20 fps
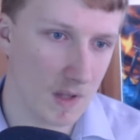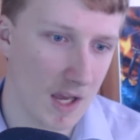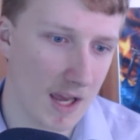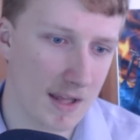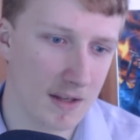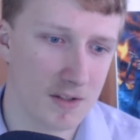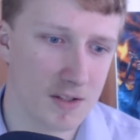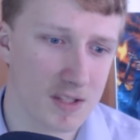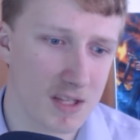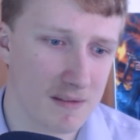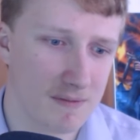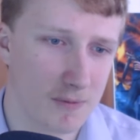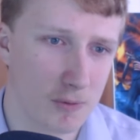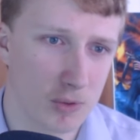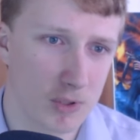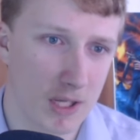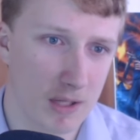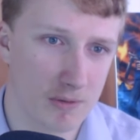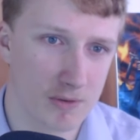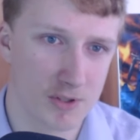And does that
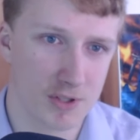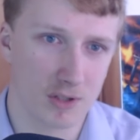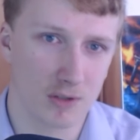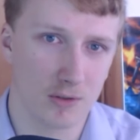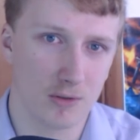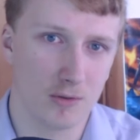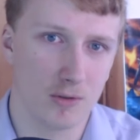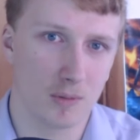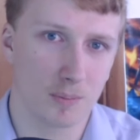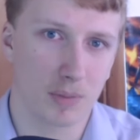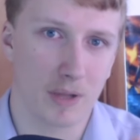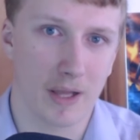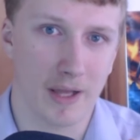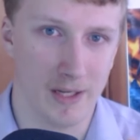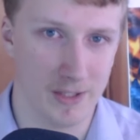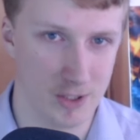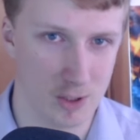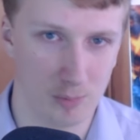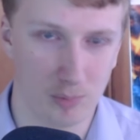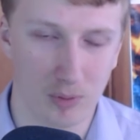fall down to
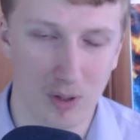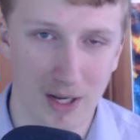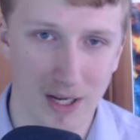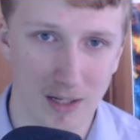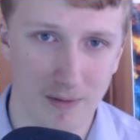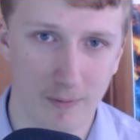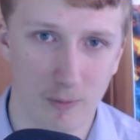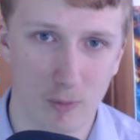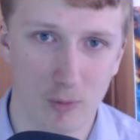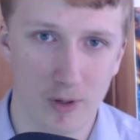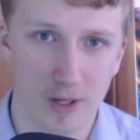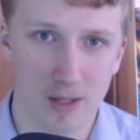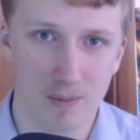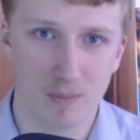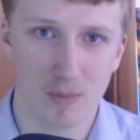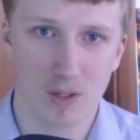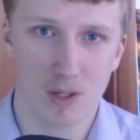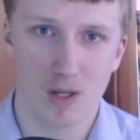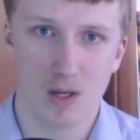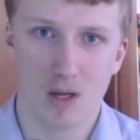players not playing for
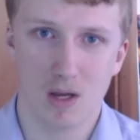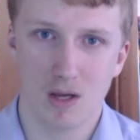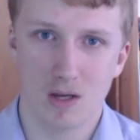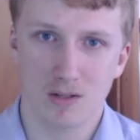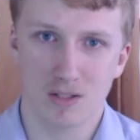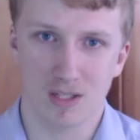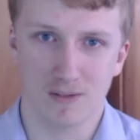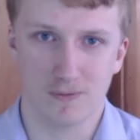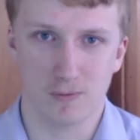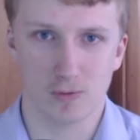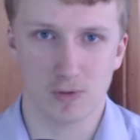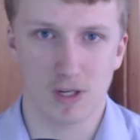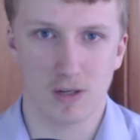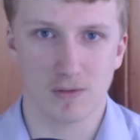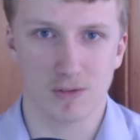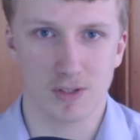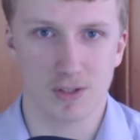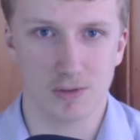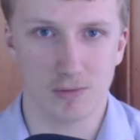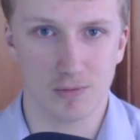him? Does that fall
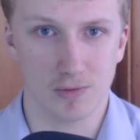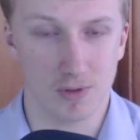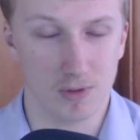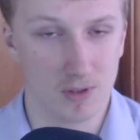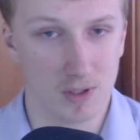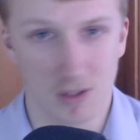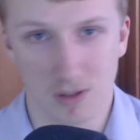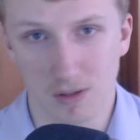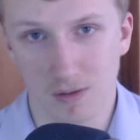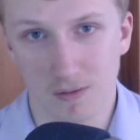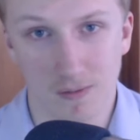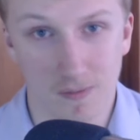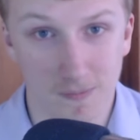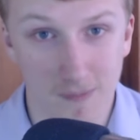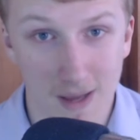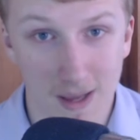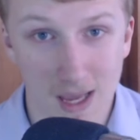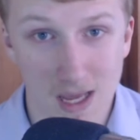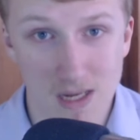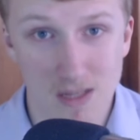down to the, the, the
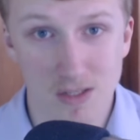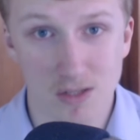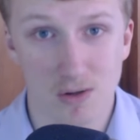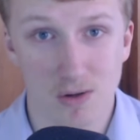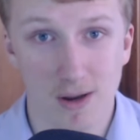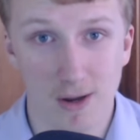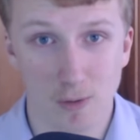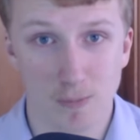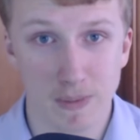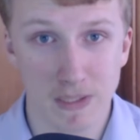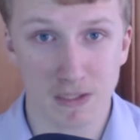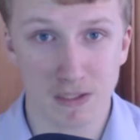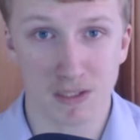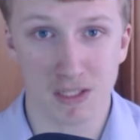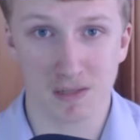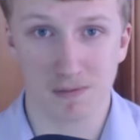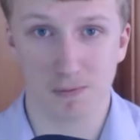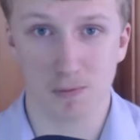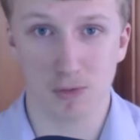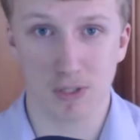fans not helping? Does
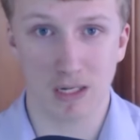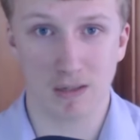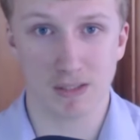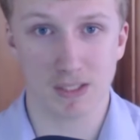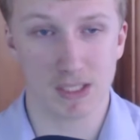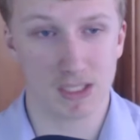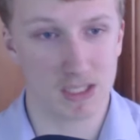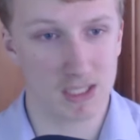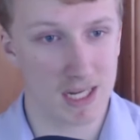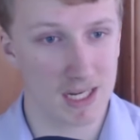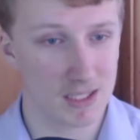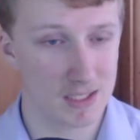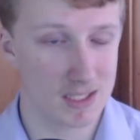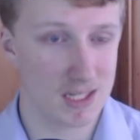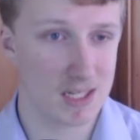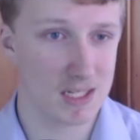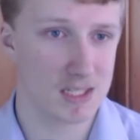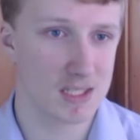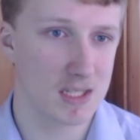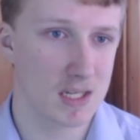that fall down to the
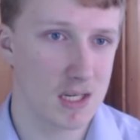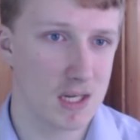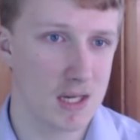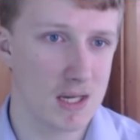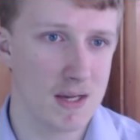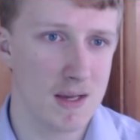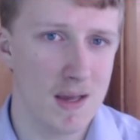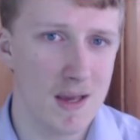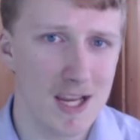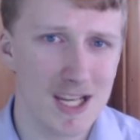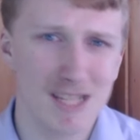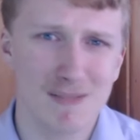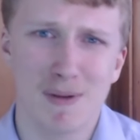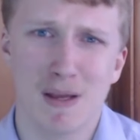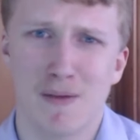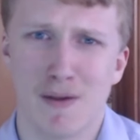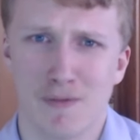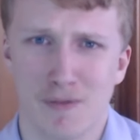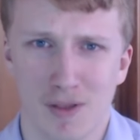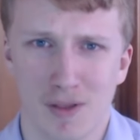tactics? It's a
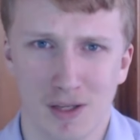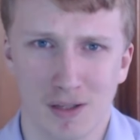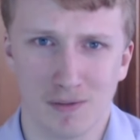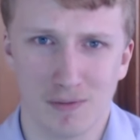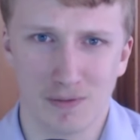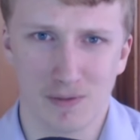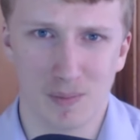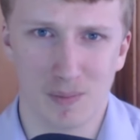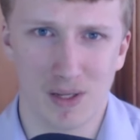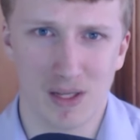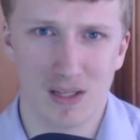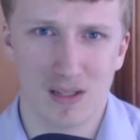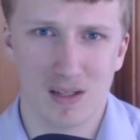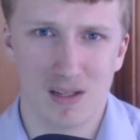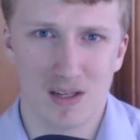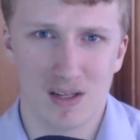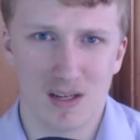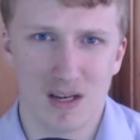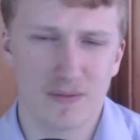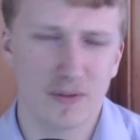bit of everything for me.
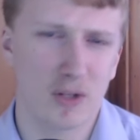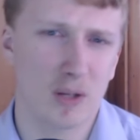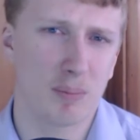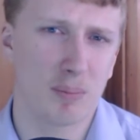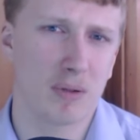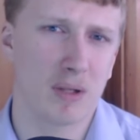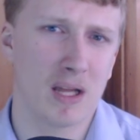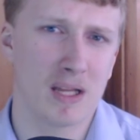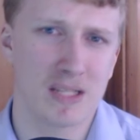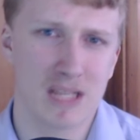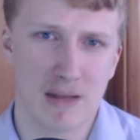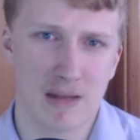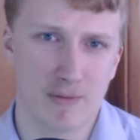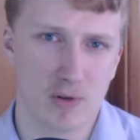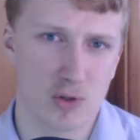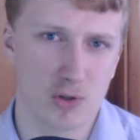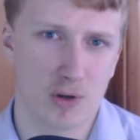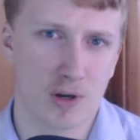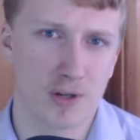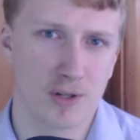I feel like players
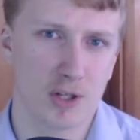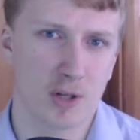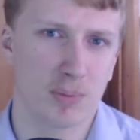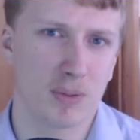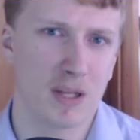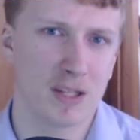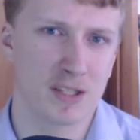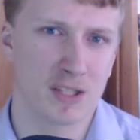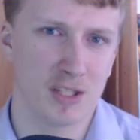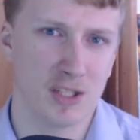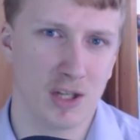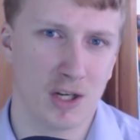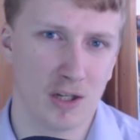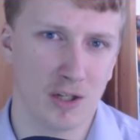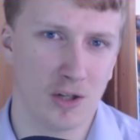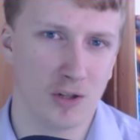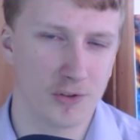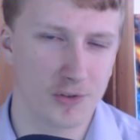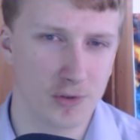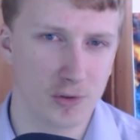haven't tried. You've got players like
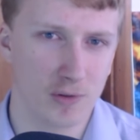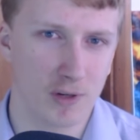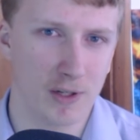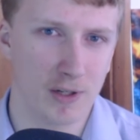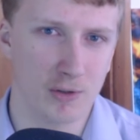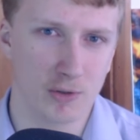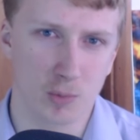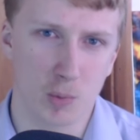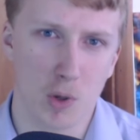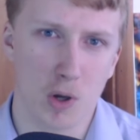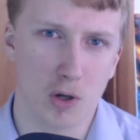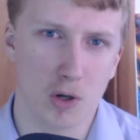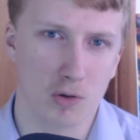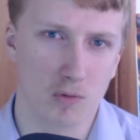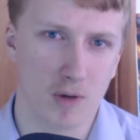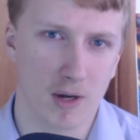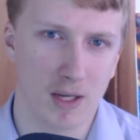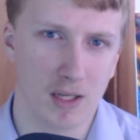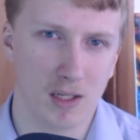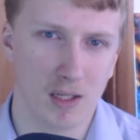Yaya Toure, whose work
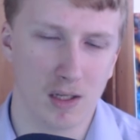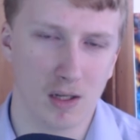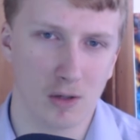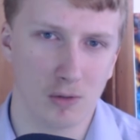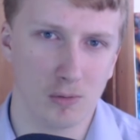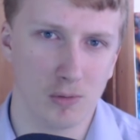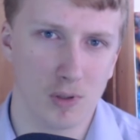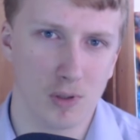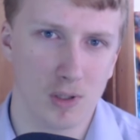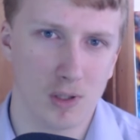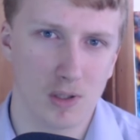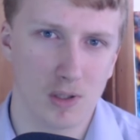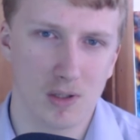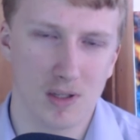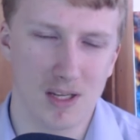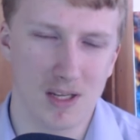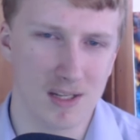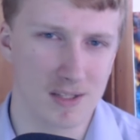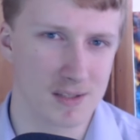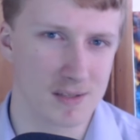rate, you know,
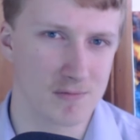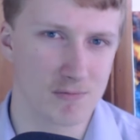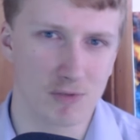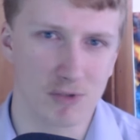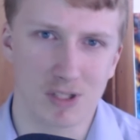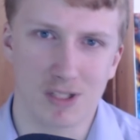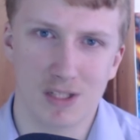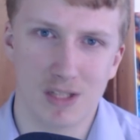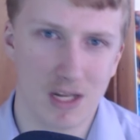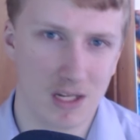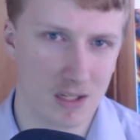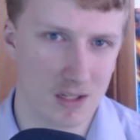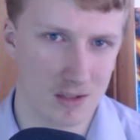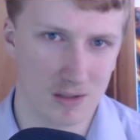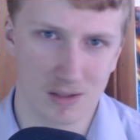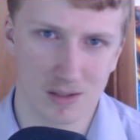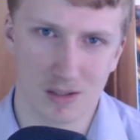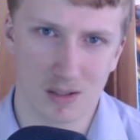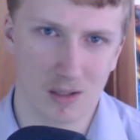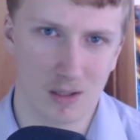is
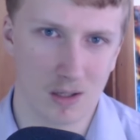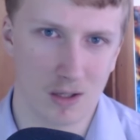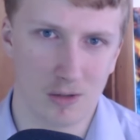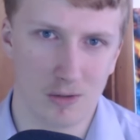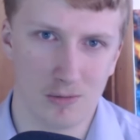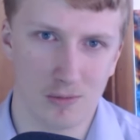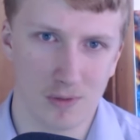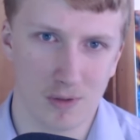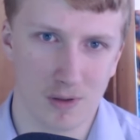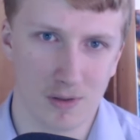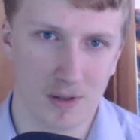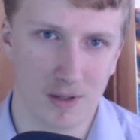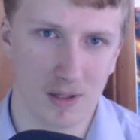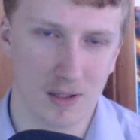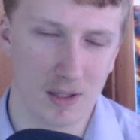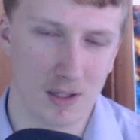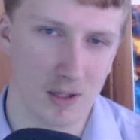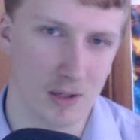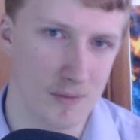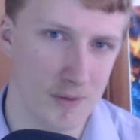ridiculously low. I
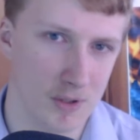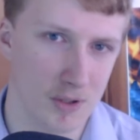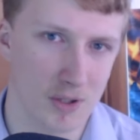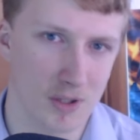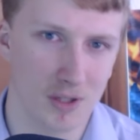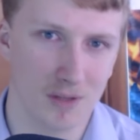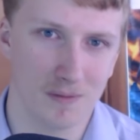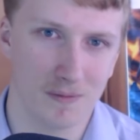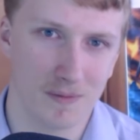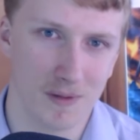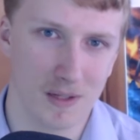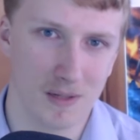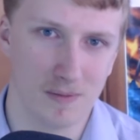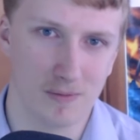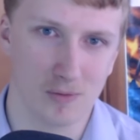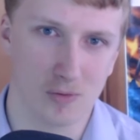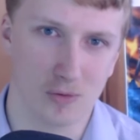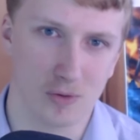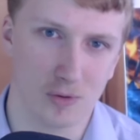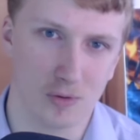think you know if you're looking on
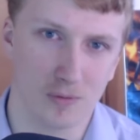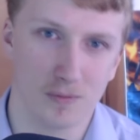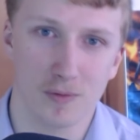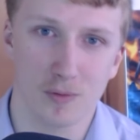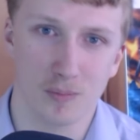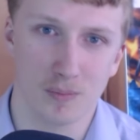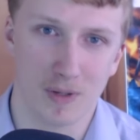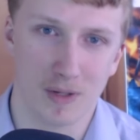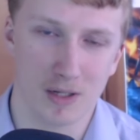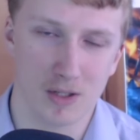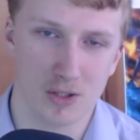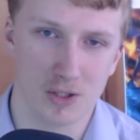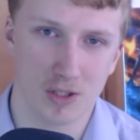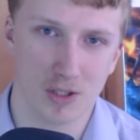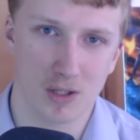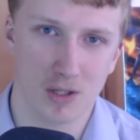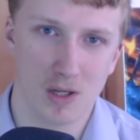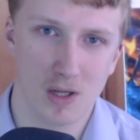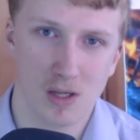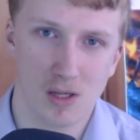FIFA and on Football
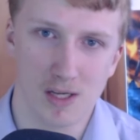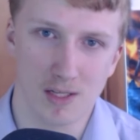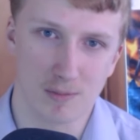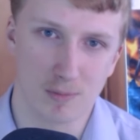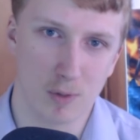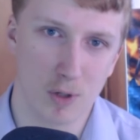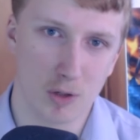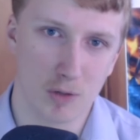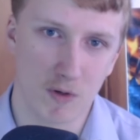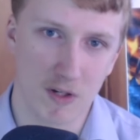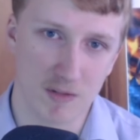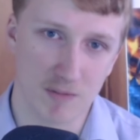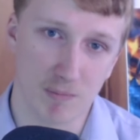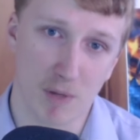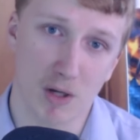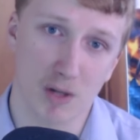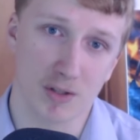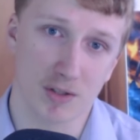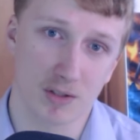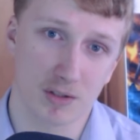Manager, his work rate is
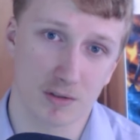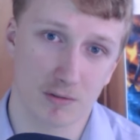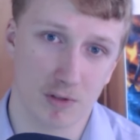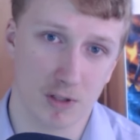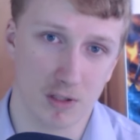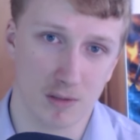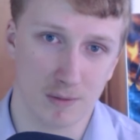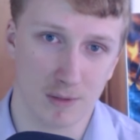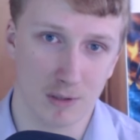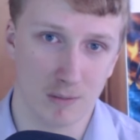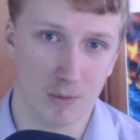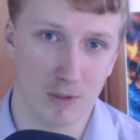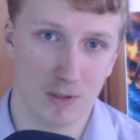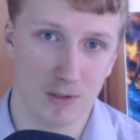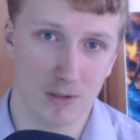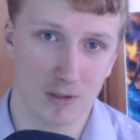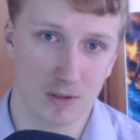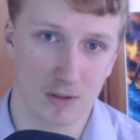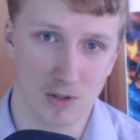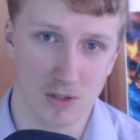minus three at the
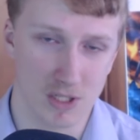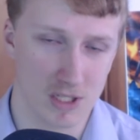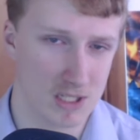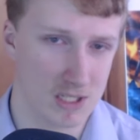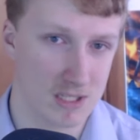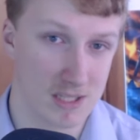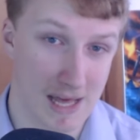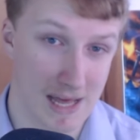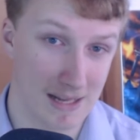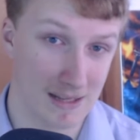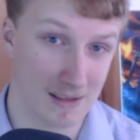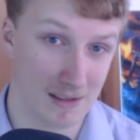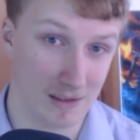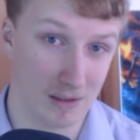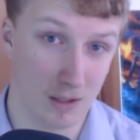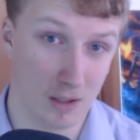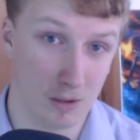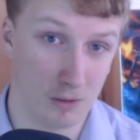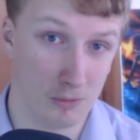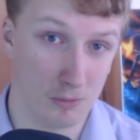moment because it's that
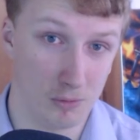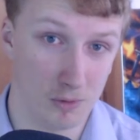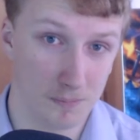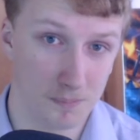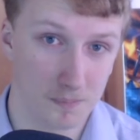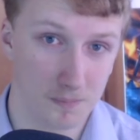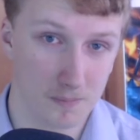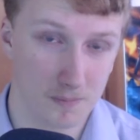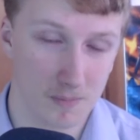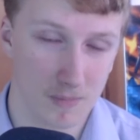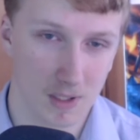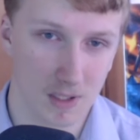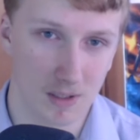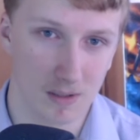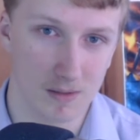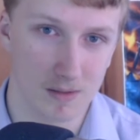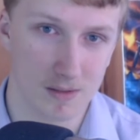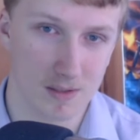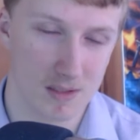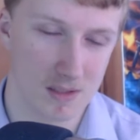low,
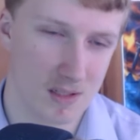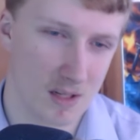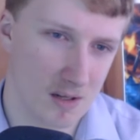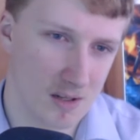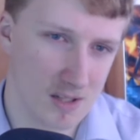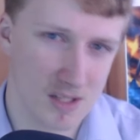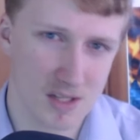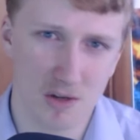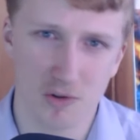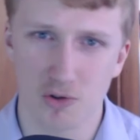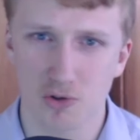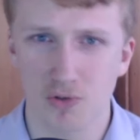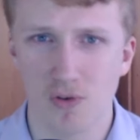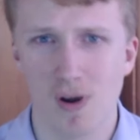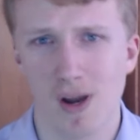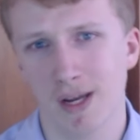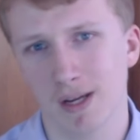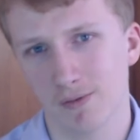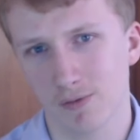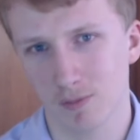and you know there's no
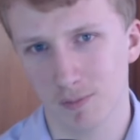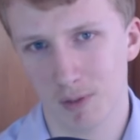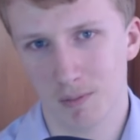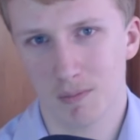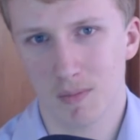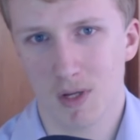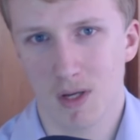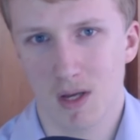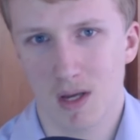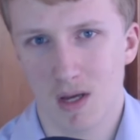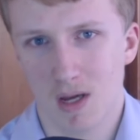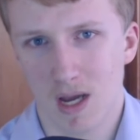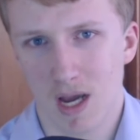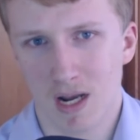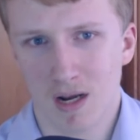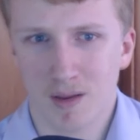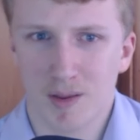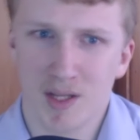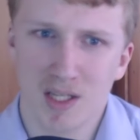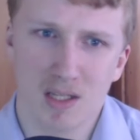trying from him.
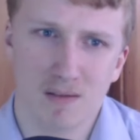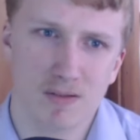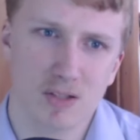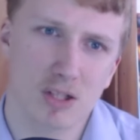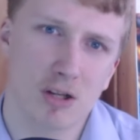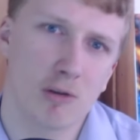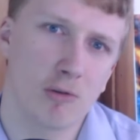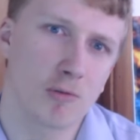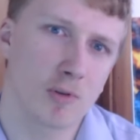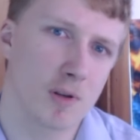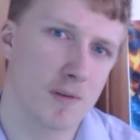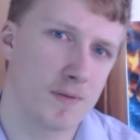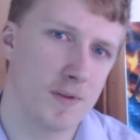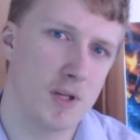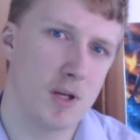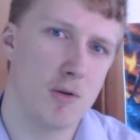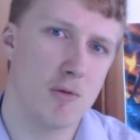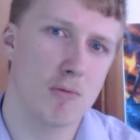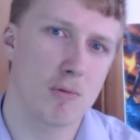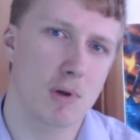And I think they've sold a
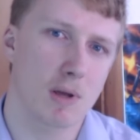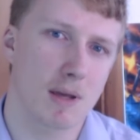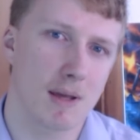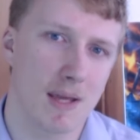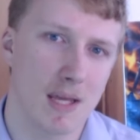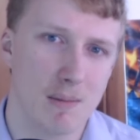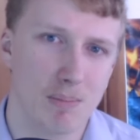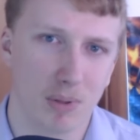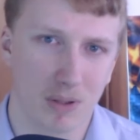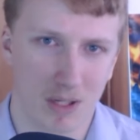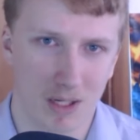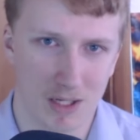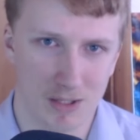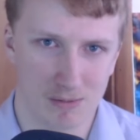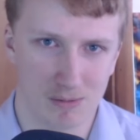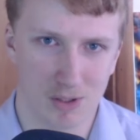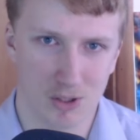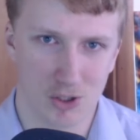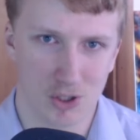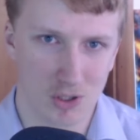few key players
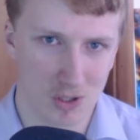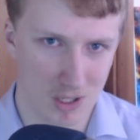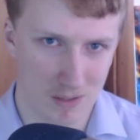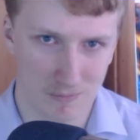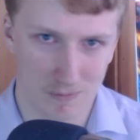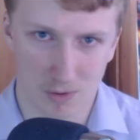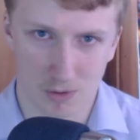when they shouldn't have.